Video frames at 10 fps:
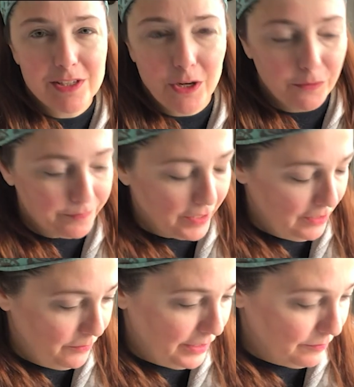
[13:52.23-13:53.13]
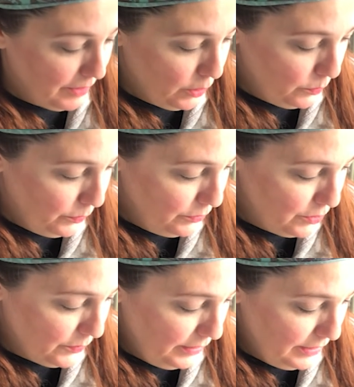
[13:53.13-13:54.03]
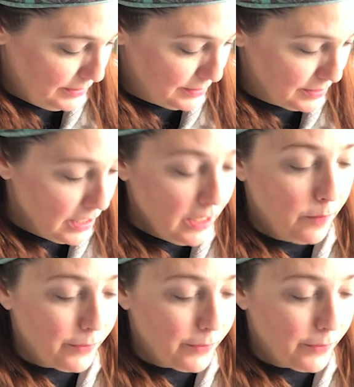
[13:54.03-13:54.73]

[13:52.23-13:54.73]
So, anyway, I hope you enjoyed this.